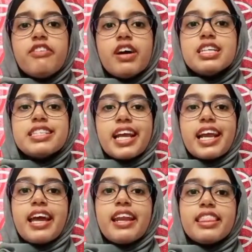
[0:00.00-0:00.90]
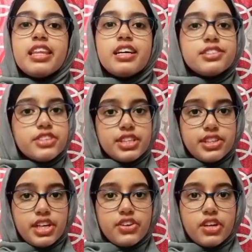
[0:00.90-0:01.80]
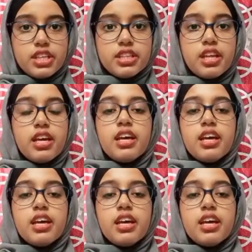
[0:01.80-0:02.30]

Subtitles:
first, second and third generation.